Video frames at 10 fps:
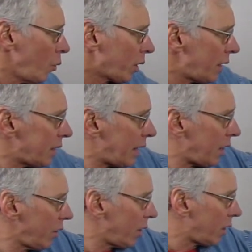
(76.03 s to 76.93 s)
We're going to take
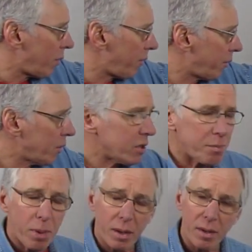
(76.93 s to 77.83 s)
a look at the
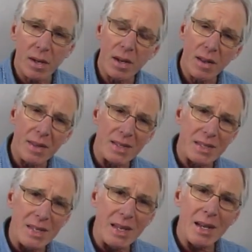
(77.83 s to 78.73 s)
first part
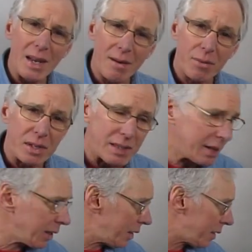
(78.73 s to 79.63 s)
that's needed in every
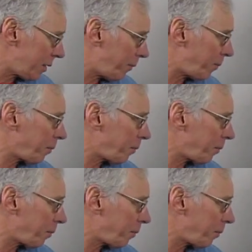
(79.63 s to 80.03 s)
sentence.